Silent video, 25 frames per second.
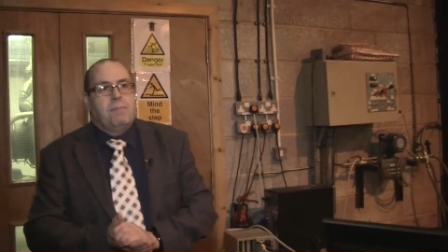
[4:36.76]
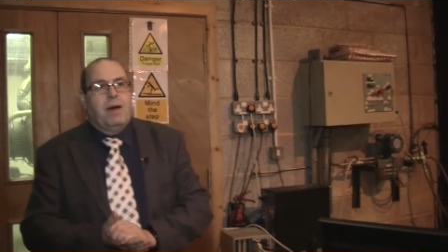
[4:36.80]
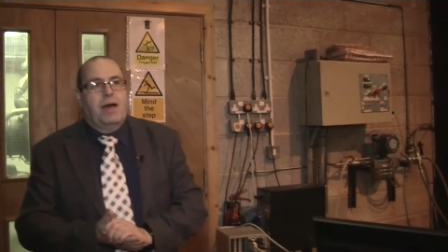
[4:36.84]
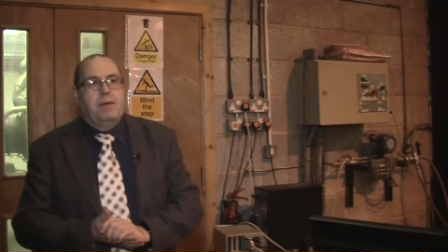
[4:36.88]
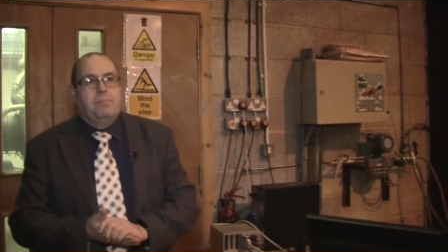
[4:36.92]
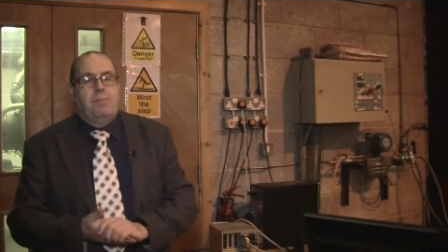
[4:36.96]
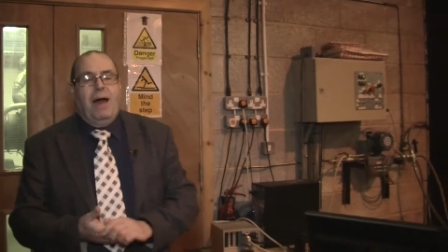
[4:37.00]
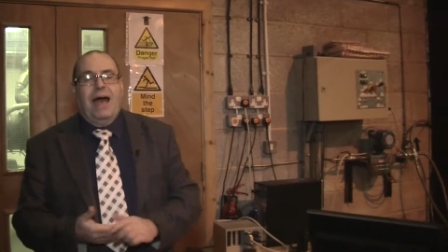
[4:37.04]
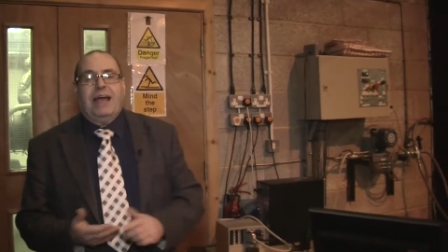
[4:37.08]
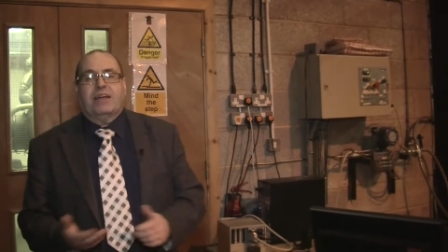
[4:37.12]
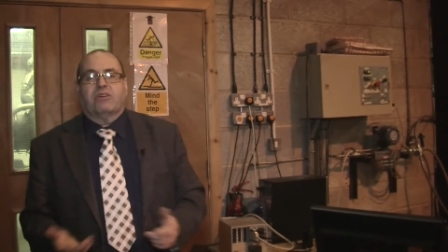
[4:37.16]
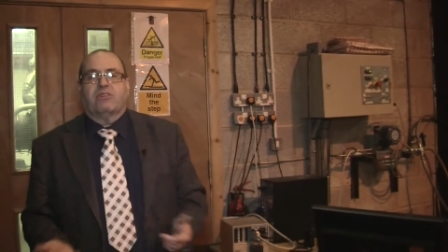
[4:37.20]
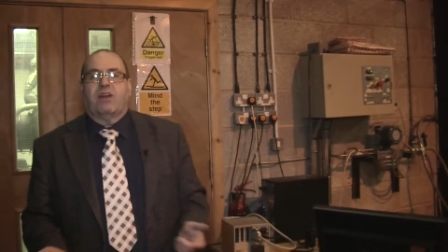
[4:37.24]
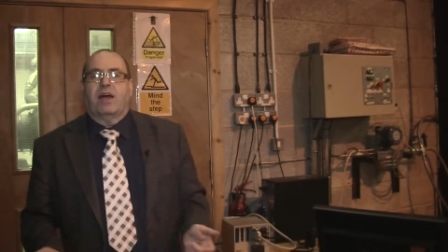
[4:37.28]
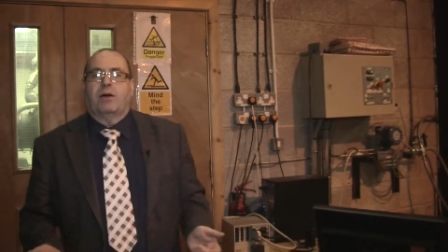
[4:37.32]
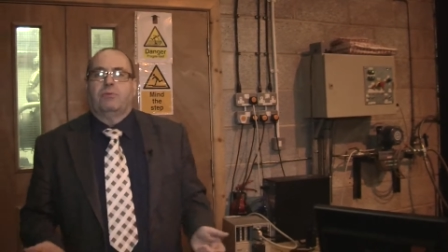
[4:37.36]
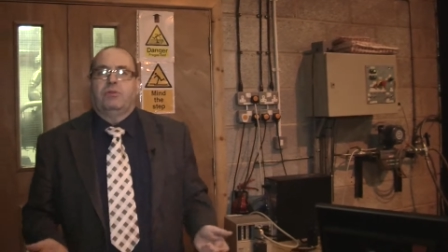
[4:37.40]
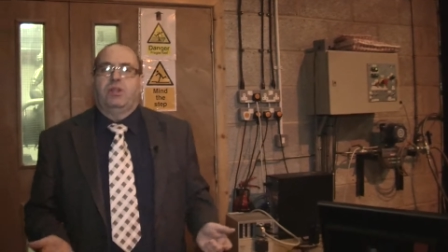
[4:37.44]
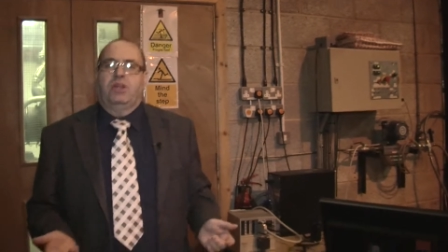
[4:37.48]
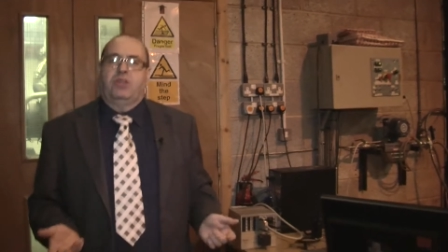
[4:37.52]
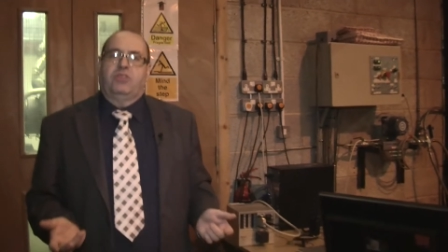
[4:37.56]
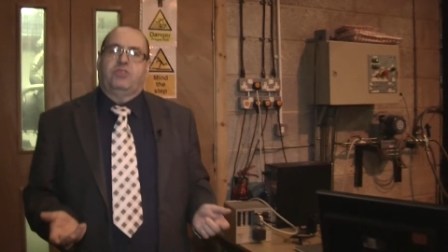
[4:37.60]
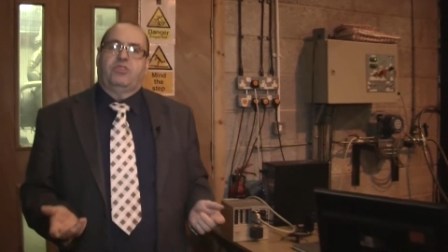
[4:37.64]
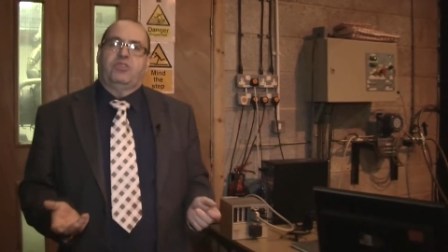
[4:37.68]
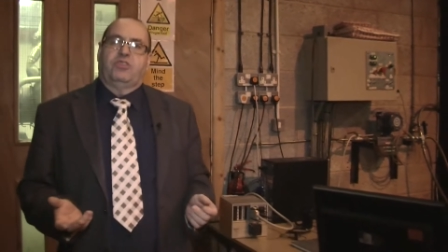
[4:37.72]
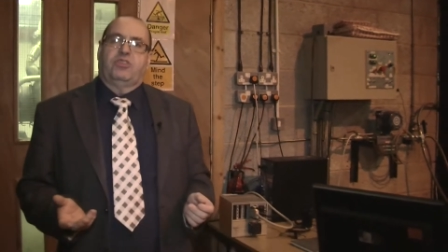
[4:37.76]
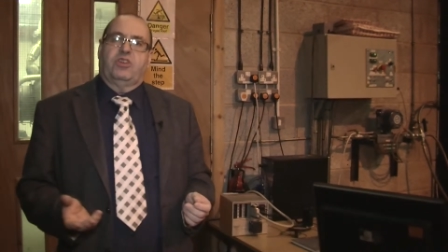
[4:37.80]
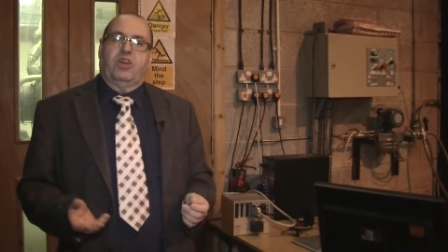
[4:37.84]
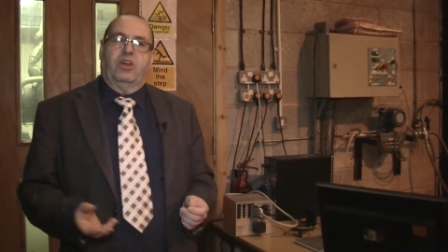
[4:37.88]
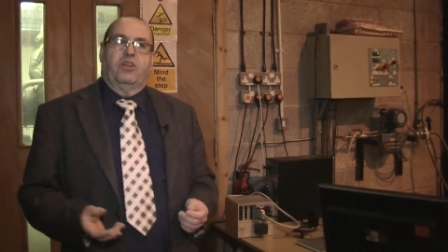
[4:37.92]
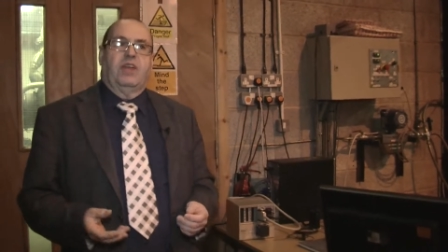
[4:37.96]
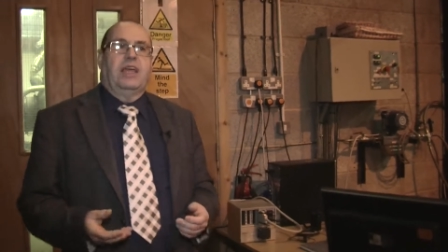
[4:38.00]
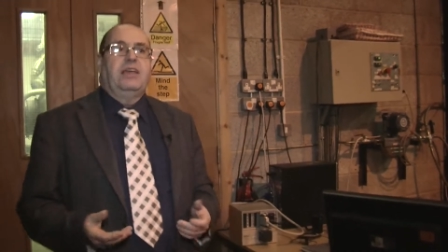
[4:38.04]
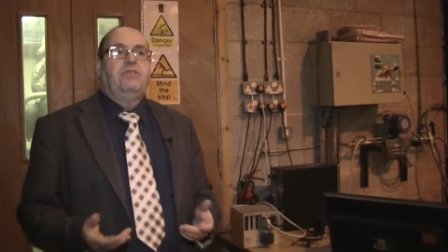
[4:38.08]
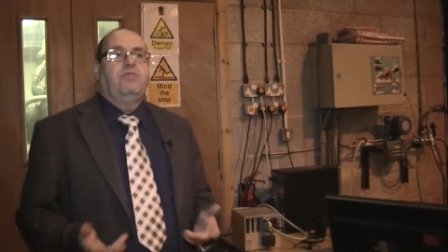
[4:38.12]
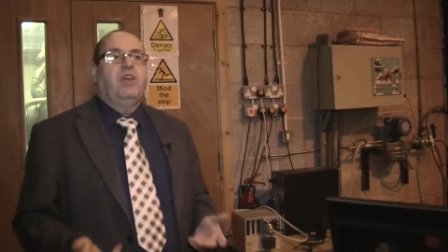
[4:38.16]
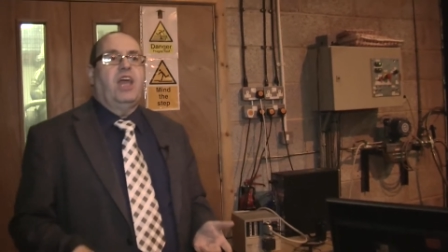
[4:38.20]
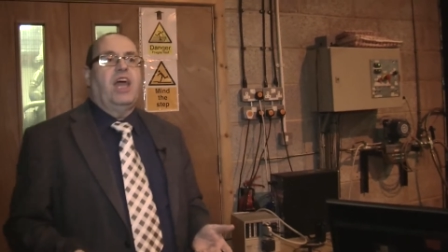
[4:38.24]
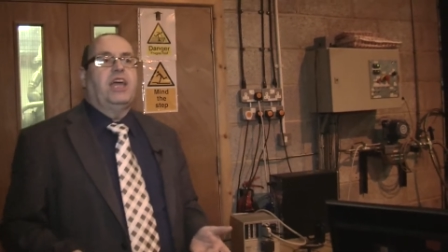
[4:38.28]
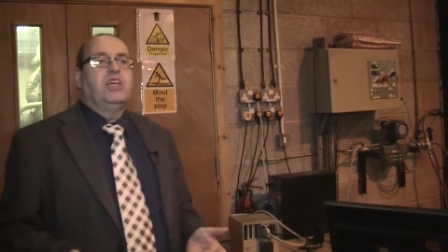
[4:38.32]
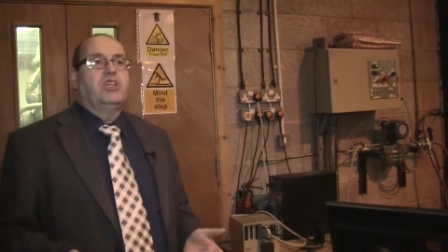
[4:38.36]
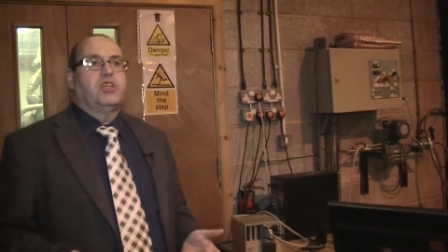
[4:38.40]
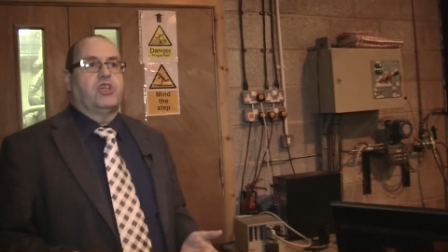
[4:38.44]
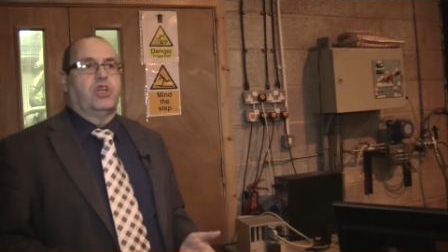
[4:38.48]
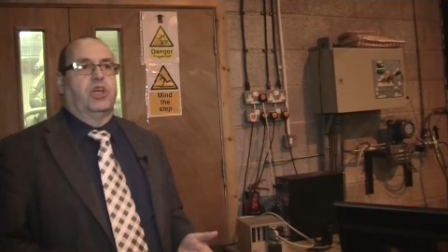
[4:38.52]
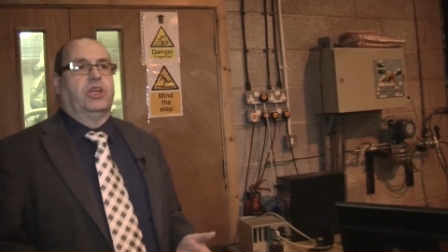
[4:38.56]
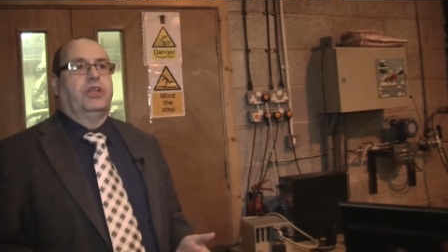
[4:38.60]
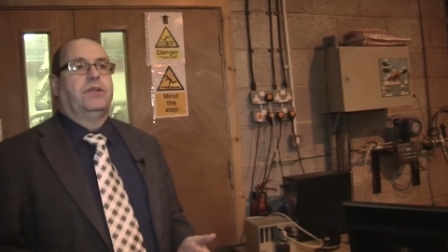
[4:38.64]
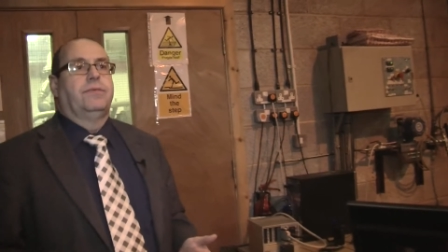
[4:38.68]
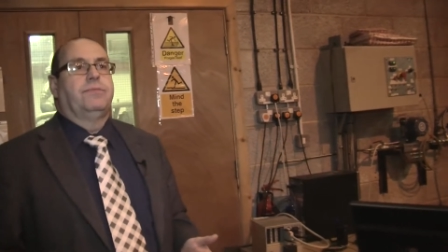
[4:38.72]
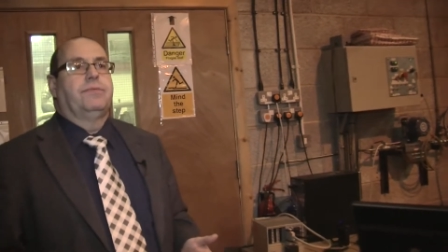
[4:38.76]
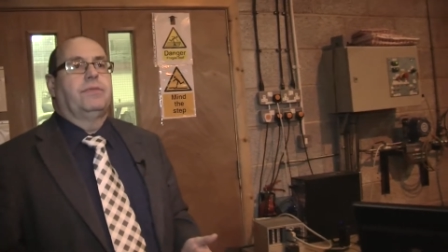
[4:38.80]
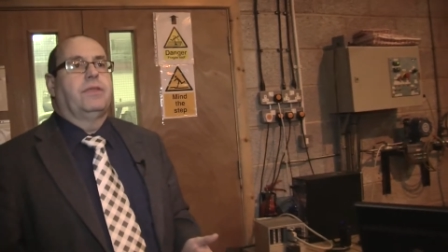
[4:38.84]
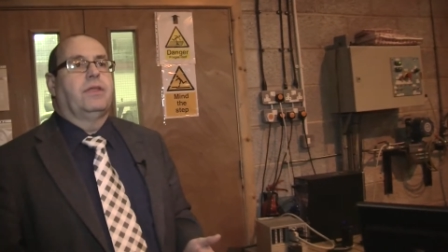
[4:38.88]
my background is, is on aviation.